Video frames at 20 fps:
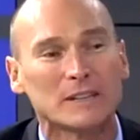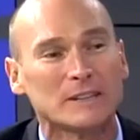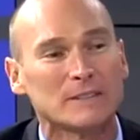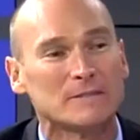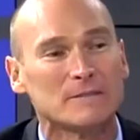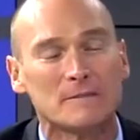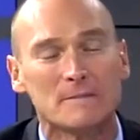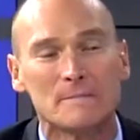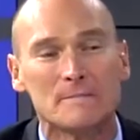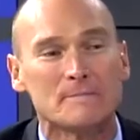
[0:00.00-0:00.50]

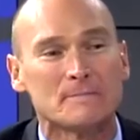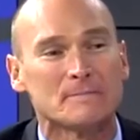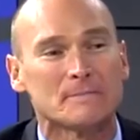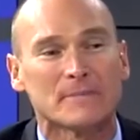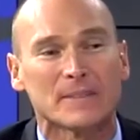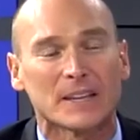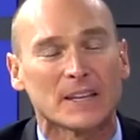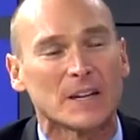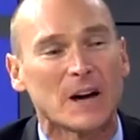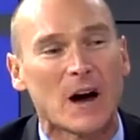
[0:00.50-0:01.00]
of
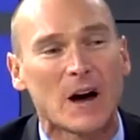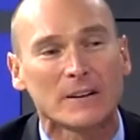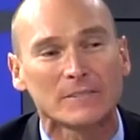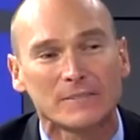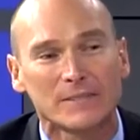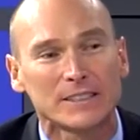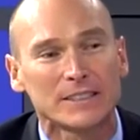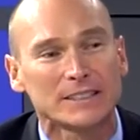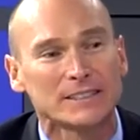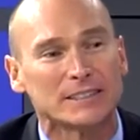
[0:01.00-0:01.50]

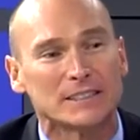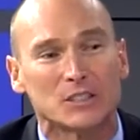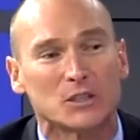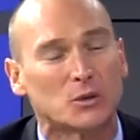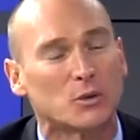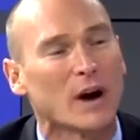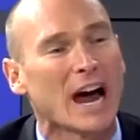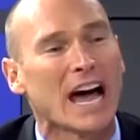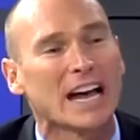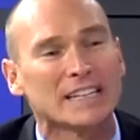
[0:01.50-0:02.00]
confident
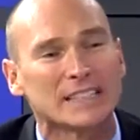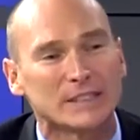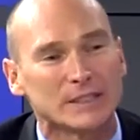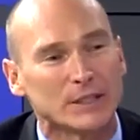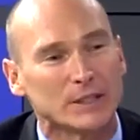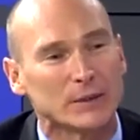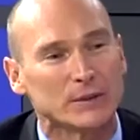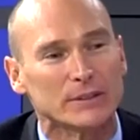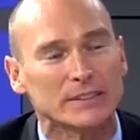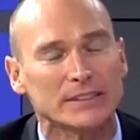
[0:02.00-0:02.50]

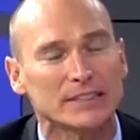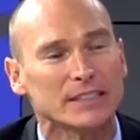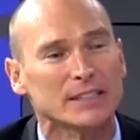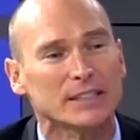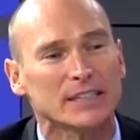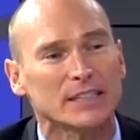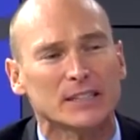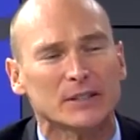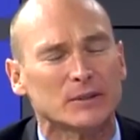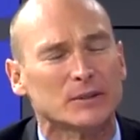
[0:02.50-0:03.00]
gratitude.
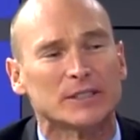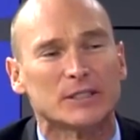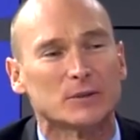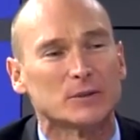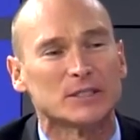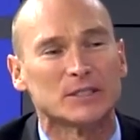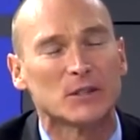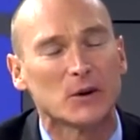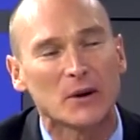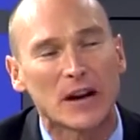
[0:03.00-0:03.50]
There
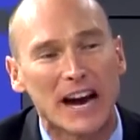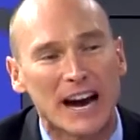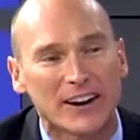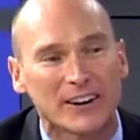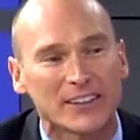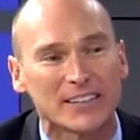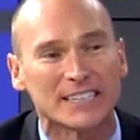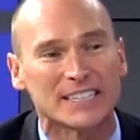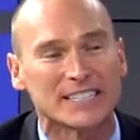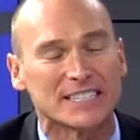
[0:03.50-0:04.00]
was no
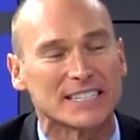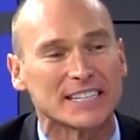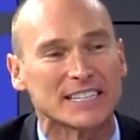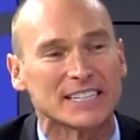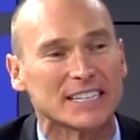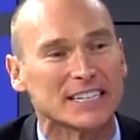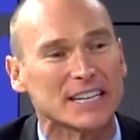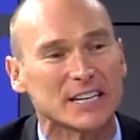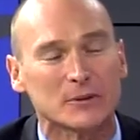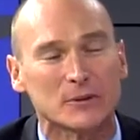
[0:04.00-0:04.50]
arrogance in
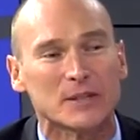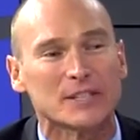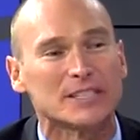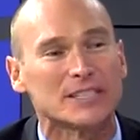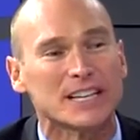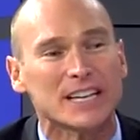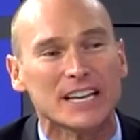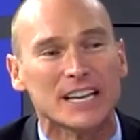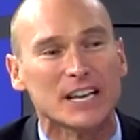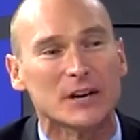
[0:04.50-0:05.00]
it.
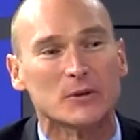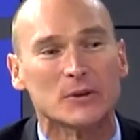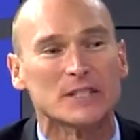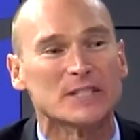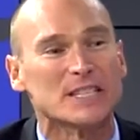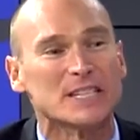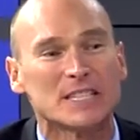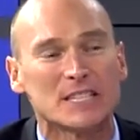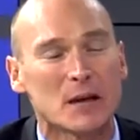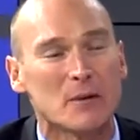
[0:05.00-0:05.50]
It was this